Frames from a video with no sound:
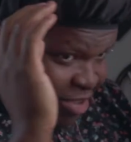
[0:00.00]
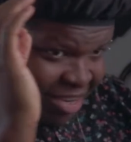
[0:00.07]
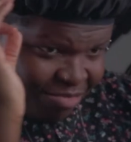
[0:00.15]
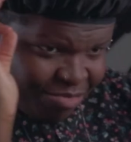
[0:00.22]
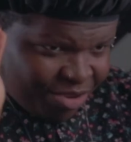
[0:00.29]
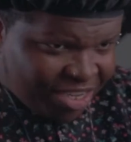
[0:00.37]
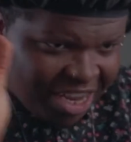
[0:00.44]

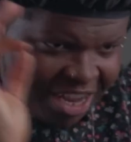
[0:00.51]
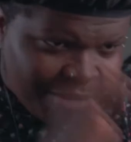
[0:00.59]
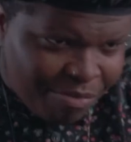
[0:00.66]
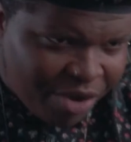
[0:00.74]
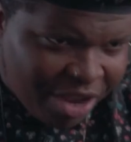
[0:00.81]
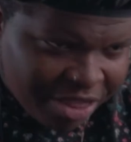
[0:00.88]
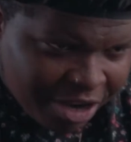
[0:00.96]
but we'll take a
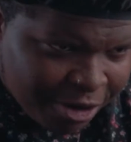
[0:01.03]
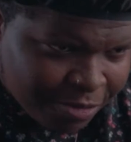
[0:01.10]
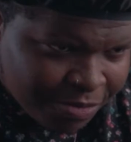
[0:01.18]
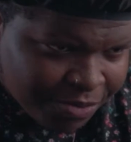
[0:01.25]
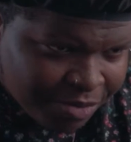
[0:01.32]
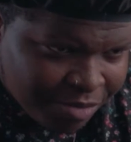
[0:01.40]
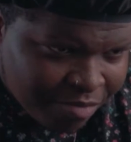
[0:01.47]
breather,
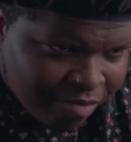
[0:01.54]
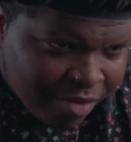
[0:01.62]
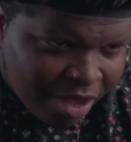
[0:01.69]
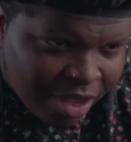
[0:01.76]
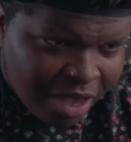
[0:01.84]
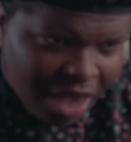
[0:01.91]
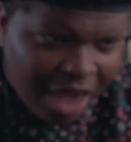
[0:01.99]

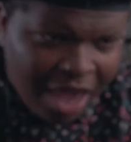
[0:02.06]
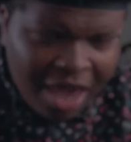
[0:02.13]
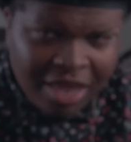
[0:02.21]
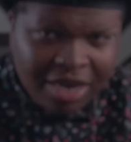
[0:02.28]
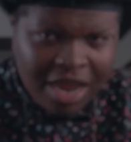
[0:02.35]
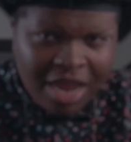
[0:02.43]
and